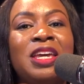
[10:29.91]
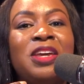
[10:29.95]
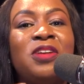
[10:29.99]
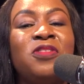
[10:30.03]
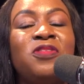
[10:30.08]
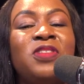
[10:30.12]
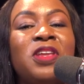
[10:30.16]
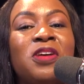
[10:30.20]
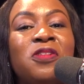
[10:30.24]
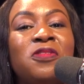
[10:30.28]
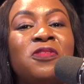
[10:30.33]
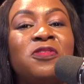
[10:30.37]

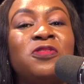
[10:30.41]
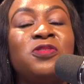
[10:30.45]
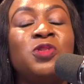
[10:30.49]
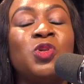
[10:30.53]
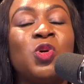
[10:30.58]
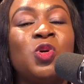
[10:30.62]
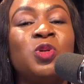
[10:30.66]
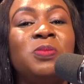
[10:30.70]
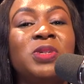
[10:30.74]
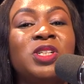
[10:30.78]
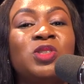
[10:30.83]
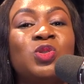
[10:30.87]
If they've
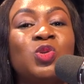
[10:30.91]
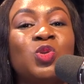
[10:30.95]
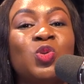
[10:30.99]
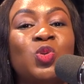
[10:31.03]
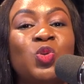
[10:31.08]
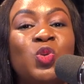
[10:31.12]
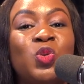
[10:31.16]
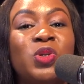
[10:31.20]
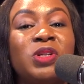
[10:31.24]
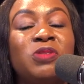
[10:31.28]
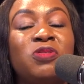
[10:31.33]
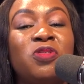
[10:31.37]
told me to
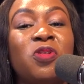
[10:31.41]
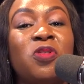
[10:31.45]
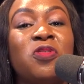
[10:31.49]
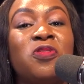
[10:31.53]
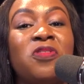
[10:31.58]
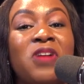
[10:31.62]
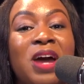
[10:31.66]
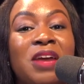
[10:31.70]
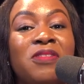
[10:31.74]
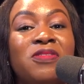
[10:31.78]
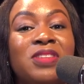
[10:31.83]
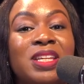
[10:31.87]
do it for
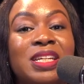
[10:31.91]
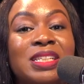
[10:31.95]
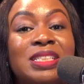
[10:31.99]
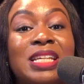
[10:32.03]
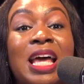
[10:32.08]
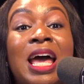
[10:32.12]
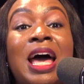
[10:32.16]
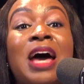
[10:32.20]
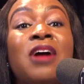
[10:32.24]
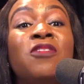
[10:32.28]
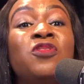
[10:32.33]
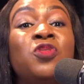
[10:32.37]
five
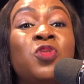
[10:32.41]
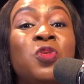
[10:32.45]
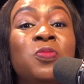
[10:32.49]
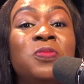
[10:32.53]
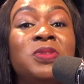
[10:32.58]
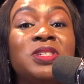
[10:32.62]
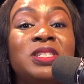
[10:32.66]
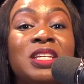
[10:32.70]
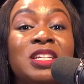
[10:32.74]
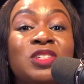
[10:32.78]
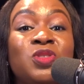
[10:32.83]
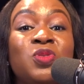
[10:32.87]
days, I have no
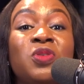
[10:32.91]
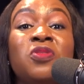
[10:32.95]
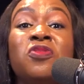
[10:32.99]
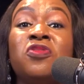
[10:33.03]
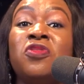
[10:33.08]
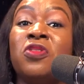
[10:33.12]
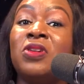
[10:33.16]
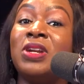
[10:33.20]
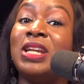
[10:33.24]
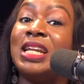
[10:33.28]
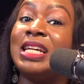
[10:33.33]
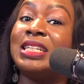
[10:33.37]
business doing
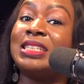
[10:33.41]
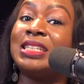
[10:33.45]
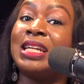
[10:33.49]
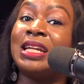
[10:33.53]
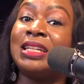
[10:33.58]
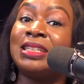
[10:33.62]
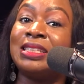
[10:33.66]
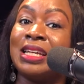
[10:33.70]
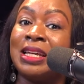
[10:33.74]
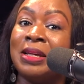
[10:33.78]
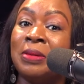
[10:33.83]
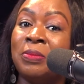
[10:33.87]
for
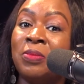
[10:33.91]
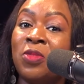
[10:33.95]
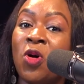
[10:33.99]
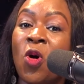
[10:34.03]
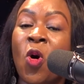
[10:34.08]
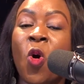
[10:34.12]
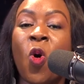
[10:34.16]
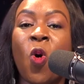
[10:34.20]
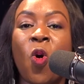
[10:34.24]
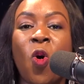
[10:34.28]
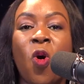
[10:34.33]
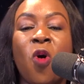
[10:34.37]
lesser time
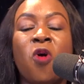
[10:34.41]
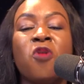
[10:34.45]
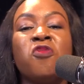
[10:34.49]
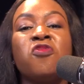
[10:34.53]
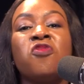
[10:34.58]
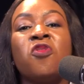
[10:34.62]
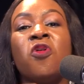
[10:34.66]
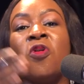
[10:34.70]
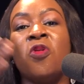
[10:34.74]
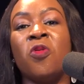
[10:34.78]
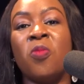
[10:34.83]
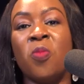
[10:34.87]
or
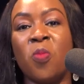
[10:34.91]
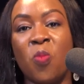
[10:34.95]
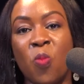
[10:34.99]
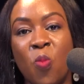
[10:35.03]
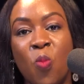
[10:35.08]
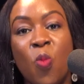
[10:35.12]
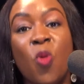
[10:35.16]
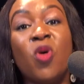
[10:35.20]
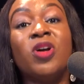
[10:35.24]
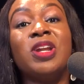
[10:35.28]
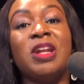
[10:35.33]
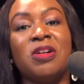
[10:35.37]
for
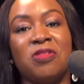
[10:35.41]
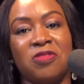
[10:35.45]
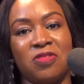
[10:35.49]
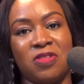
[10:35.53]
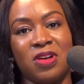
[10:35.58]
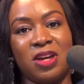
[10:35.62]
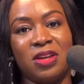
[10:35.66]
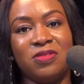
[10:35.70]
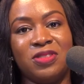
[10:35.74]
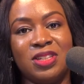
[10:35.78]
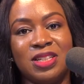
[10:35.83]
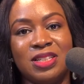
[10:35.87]
more than
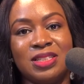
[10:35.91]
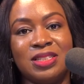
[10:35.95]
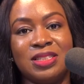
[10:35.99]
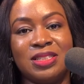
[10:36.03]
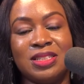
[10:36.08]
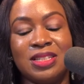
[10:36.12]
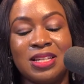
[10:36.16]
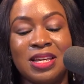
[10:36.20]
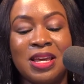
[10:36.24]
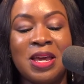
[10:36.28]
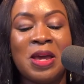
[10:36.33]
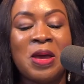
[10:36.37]
five
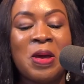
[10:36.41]
days.